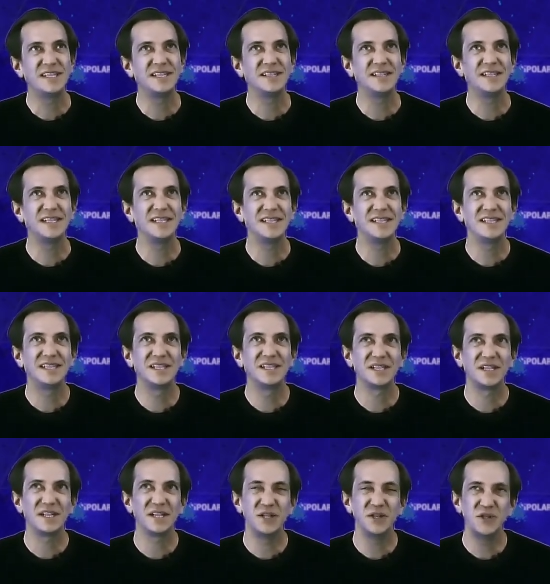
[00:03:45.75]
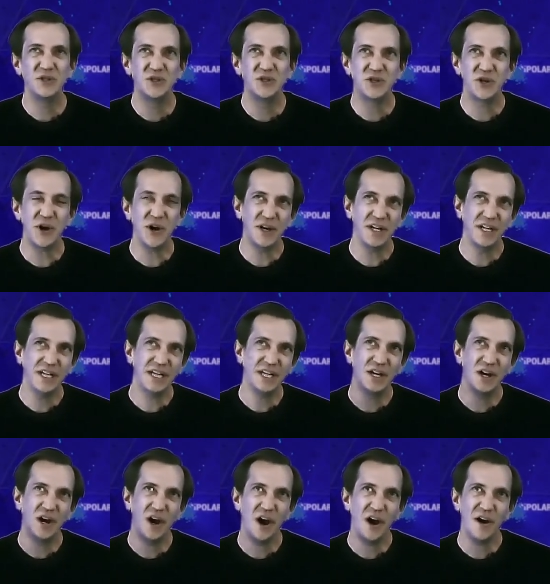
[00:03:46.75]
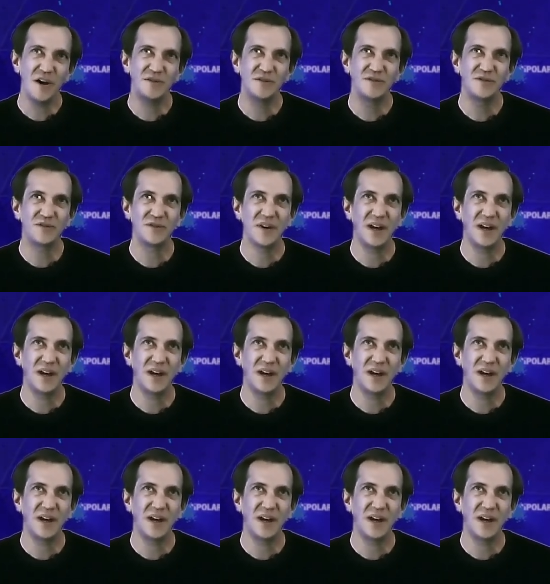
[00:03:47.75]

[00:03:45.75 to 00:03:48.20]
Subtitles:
this journey of